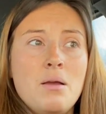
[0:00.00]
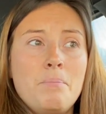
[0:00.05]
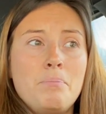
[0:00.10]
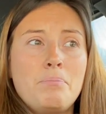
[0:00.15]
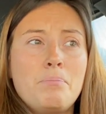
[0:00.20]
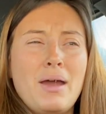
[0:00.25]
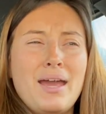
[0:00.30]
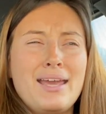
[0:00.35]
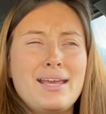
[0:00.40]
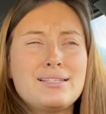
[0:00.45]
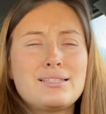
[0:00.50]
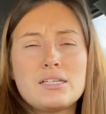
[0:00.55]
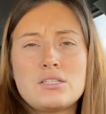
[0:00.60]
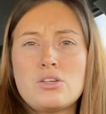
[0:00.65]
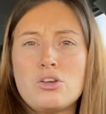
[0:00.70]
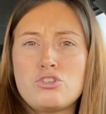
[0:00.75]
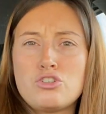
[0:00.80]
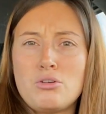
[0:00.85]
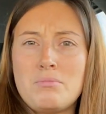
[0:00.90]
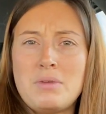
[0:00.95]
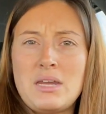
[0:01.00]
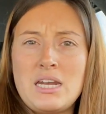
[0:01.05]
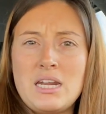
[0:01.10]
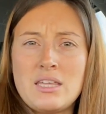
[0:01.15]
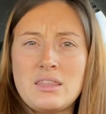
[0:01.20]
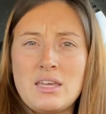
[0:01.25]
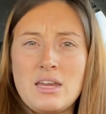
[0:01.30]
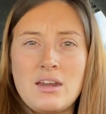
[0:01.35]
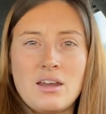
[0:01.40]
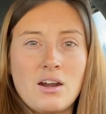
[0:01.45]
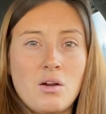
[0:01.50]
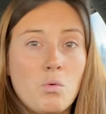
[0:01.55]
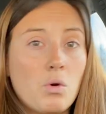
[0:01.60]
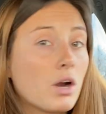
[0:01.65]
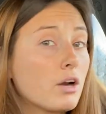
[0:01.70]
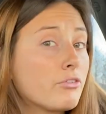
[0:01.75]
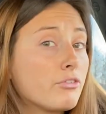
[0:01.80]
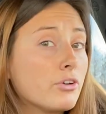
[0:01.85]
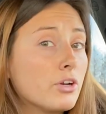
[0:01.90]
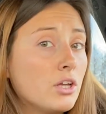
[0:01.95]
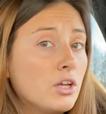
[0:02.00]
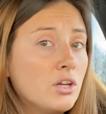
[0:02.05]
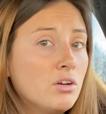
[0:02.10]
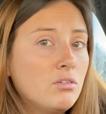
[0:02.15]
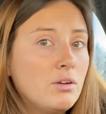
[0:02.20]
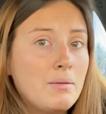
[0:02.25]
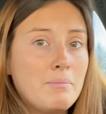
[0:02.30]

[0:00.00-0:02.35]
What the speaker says: But is a social media thing going to work for you?